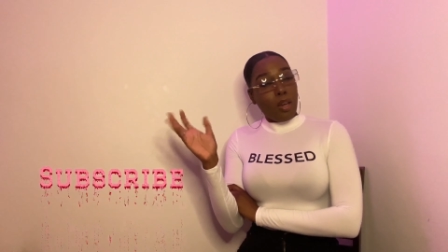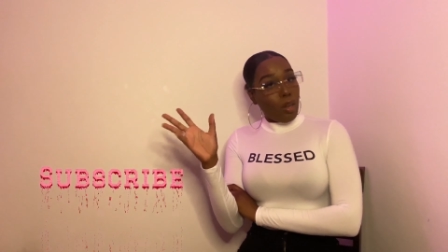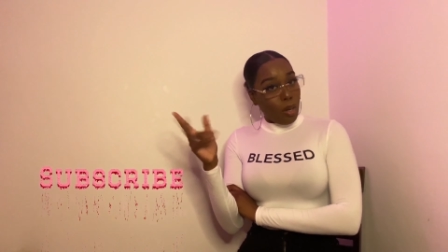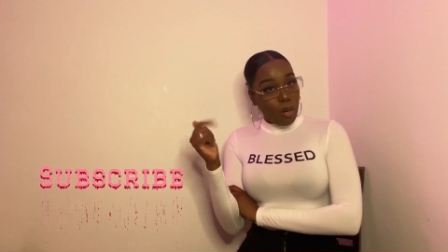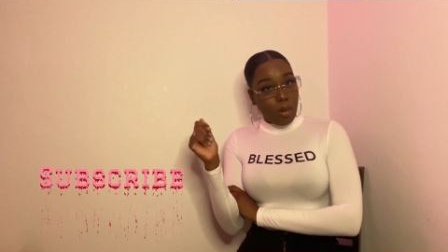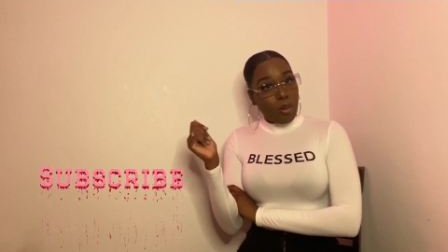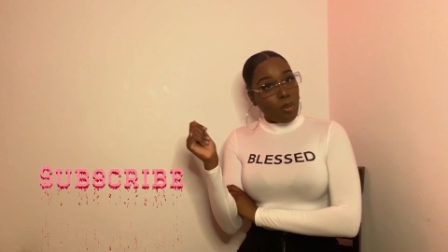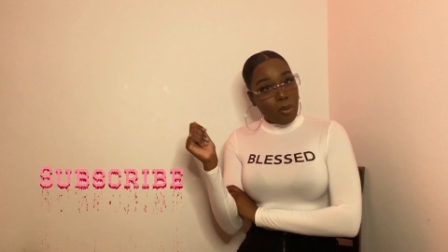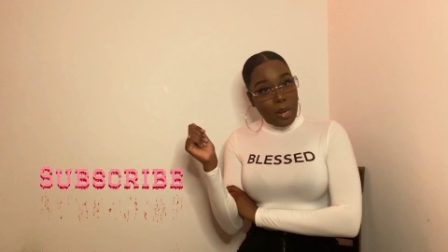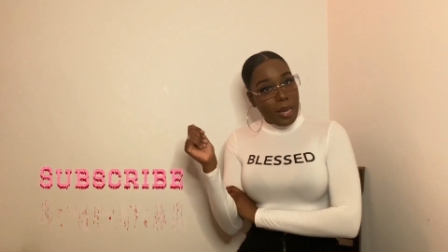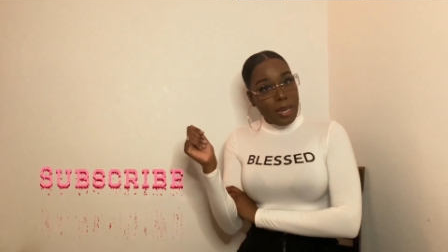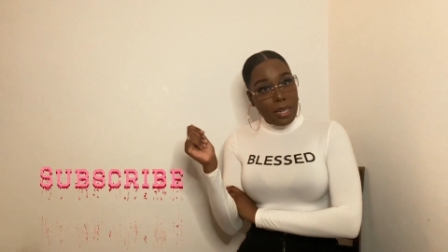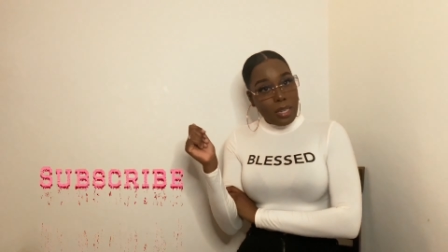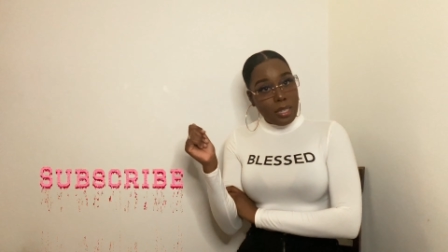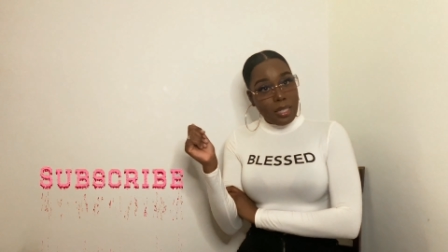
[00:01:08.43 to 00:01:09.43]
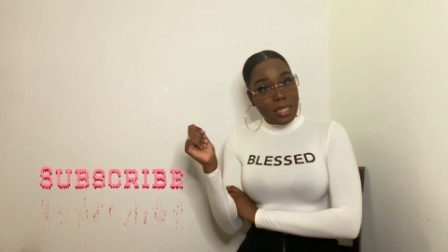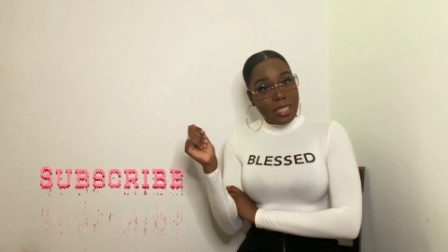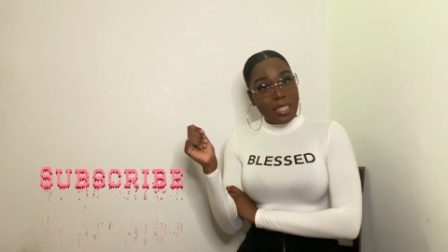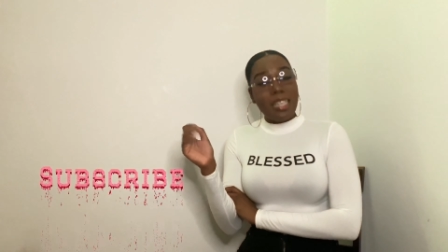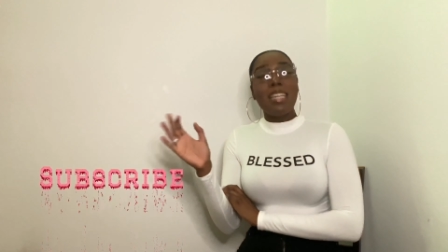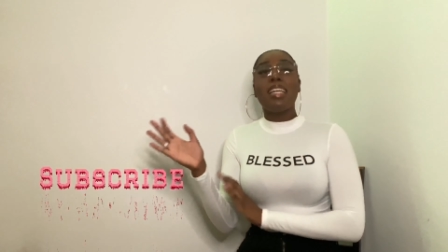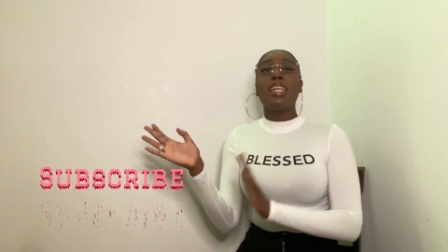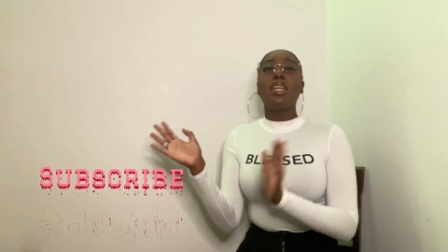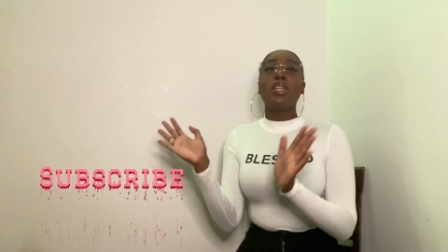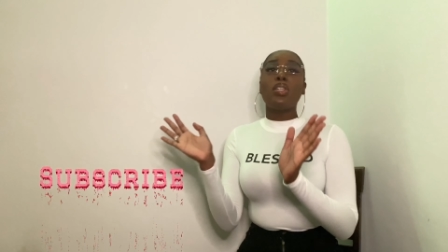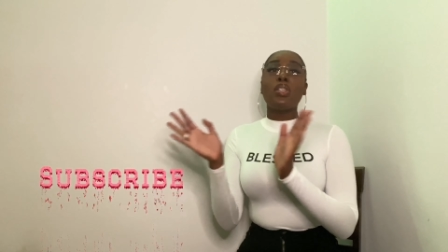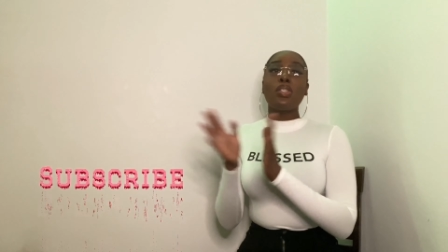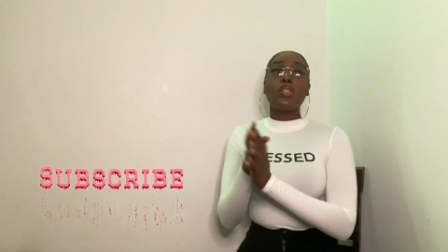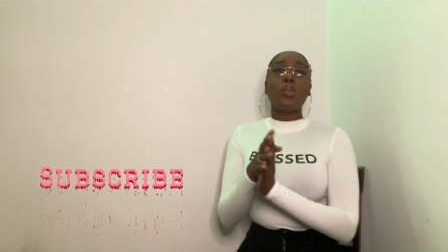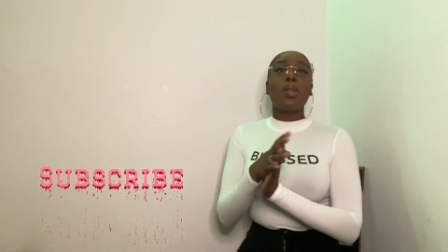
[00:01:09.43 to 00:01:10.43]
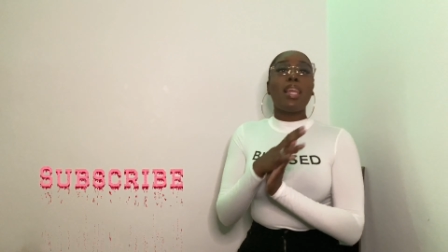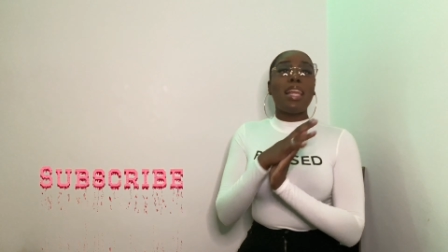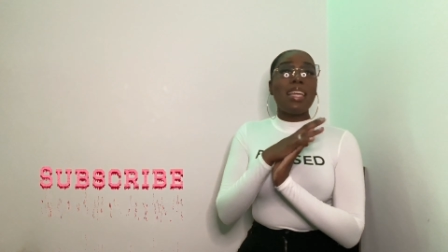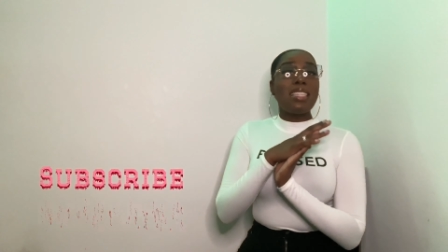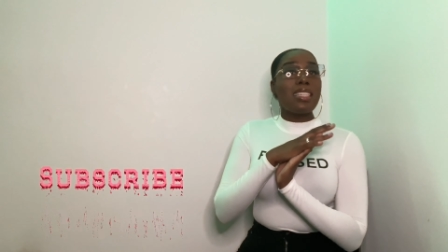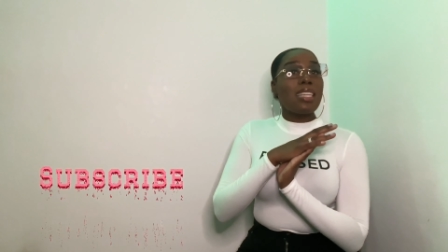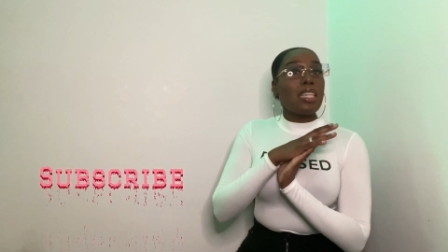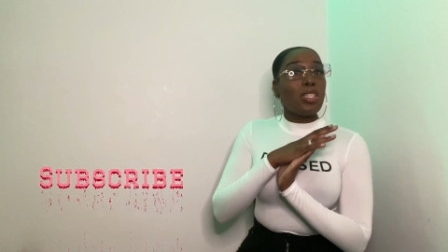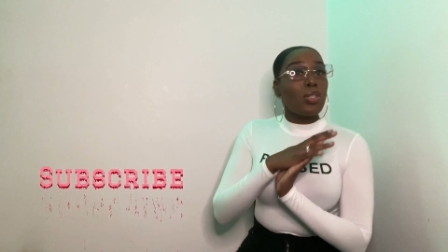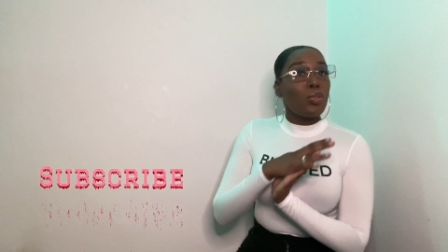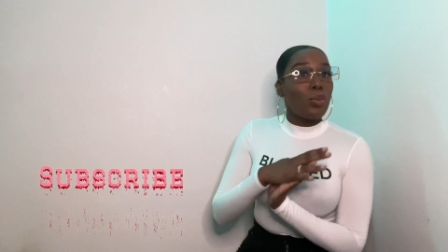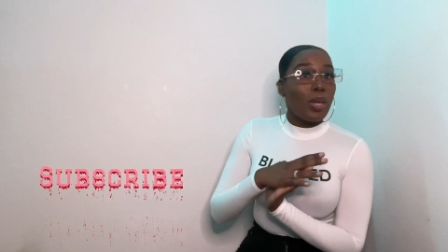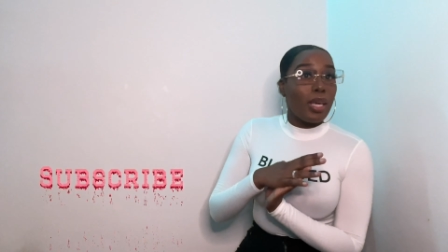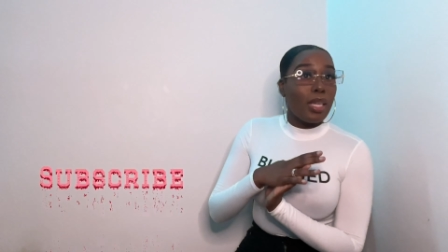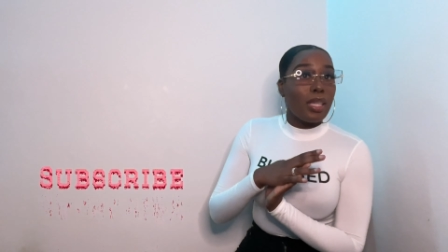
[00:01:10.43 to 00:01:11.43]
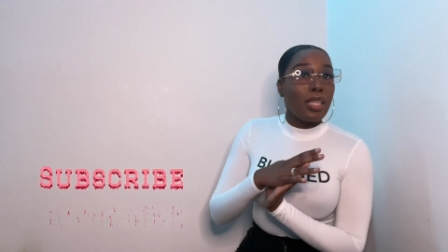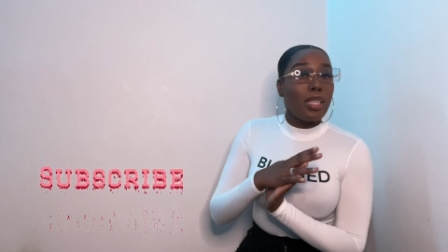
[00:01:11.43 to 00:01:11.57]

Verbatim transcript: all right? So let's get straight.